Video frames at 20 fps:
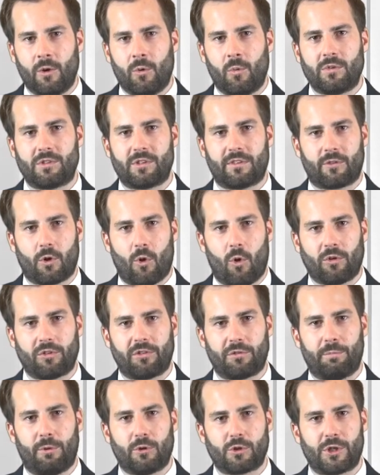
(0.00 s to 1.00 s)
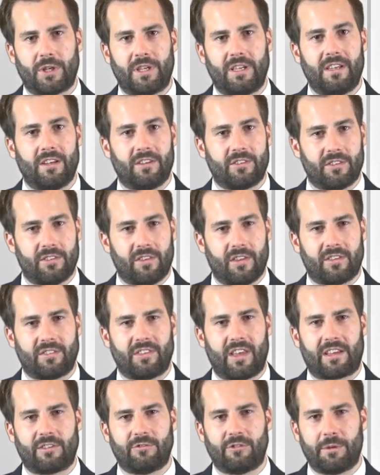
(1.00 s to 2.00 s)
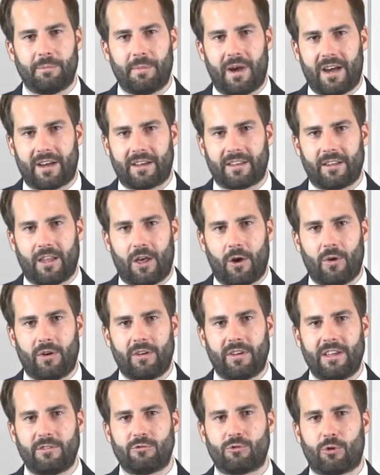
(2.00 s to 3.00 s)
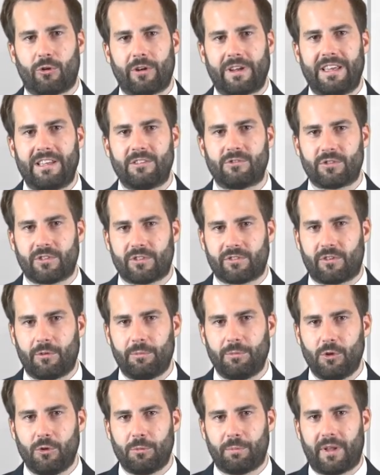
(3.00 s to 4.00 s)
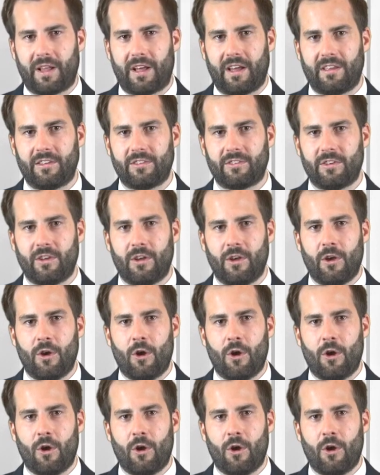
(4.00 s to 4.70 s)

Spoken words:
which of course is pushing yields in the secondary market lower and drawing interest from new players